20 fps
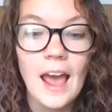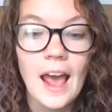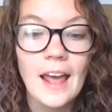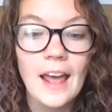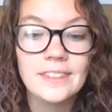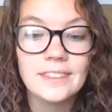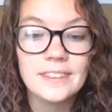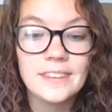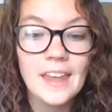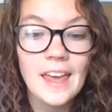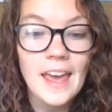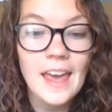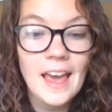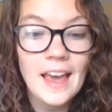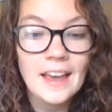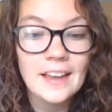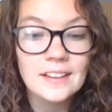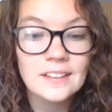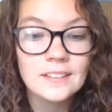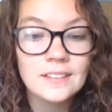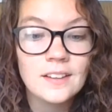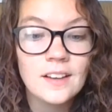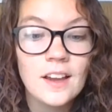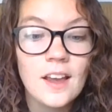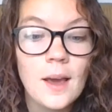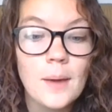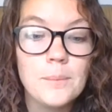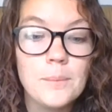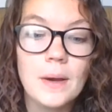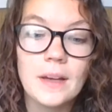And then,
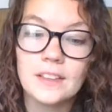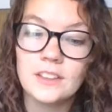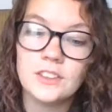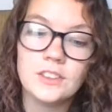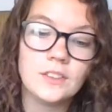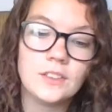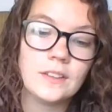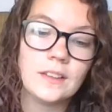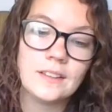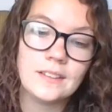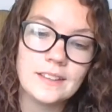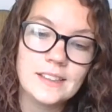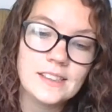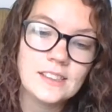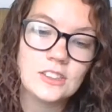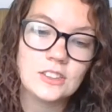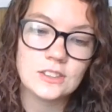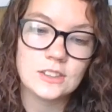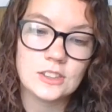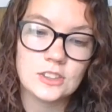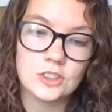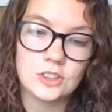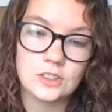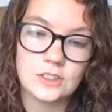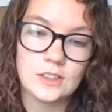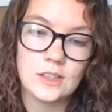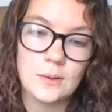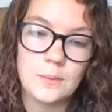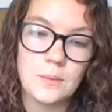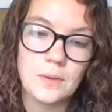but you know, the leaders in
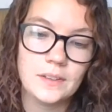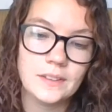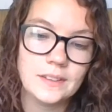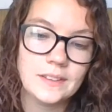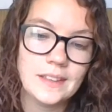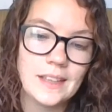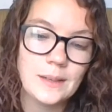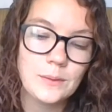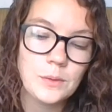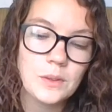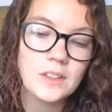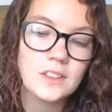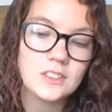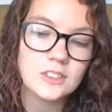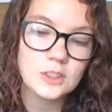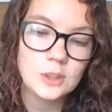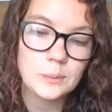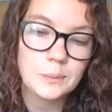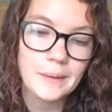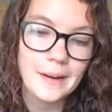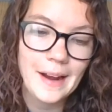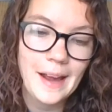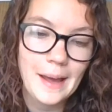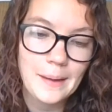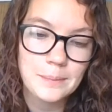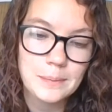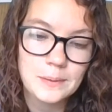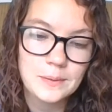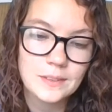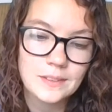Jerusalem, they weren't super
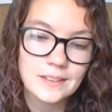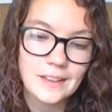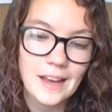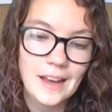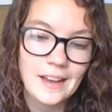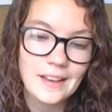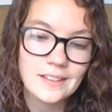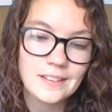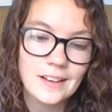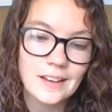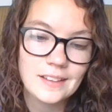happy with that.